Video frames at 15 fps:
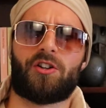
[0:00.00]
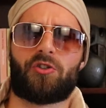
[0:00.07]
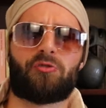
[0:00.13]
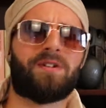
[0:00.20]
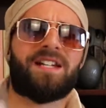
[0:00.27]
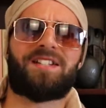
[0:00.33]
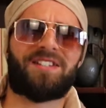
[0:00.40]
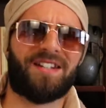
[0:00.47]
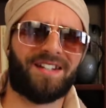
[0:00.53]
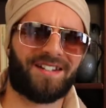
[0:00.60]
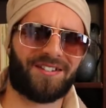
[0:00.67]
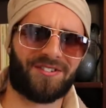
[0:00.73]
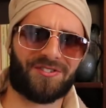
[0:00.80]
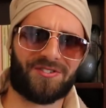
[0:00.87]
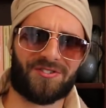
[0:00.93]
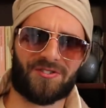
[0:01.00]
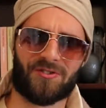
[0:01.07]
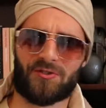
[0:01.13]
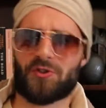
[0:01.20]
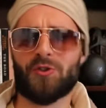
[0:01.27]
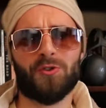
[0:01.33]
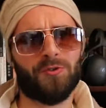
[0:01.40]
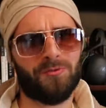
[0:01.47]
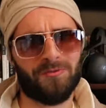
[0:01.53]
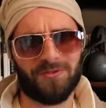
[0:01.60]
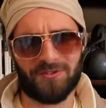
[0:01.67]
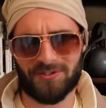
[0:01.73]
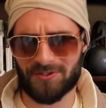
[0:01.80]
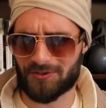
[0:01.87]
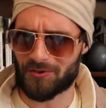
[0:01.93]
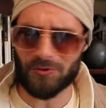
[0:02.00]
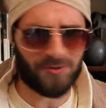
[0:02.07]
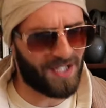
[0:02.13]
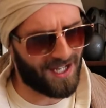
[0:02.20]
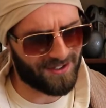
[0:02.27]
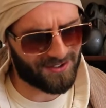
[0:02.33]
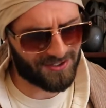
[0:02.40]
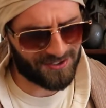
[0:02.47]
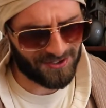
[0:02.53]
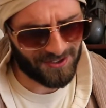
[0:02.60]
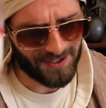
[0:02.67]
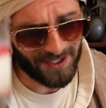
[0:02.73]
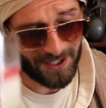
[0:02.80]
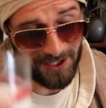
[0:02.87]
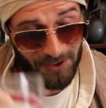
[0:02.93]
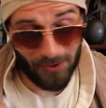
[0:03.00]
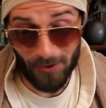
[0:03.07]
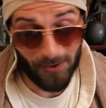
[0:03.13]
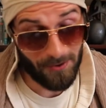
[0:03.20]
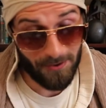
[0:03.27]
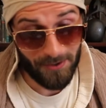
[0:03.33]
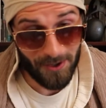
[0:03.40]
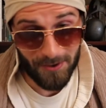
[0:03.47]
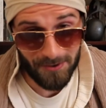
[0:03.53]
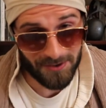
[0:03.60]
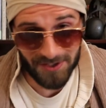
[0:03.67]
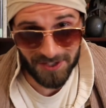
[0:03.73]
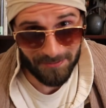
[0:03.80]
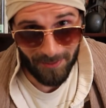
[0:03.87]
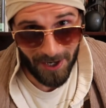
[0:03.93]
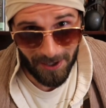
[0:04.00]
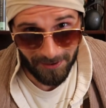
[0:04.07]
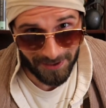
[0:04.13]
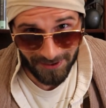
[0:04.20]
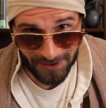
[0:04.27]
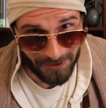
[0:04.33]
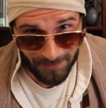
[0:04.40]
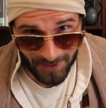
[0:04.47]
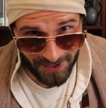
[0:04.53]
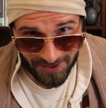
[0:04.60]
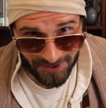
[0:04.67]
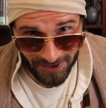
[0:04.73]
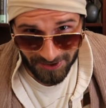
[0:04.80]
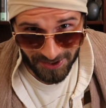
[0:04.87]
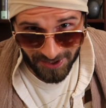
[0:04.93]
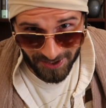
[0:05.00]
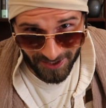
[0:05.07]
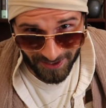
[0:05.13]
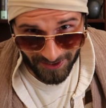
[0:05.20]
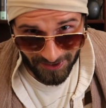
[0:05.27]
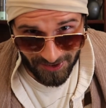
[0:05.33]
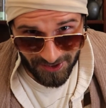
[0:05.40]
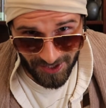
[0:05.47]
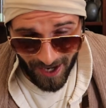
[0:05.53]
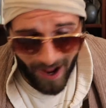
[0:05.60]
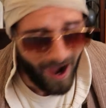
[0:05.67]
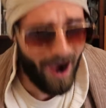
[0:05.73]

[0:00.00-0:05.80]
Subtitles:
Greetings, dudes, dudettes, and all those aspiring to be such things.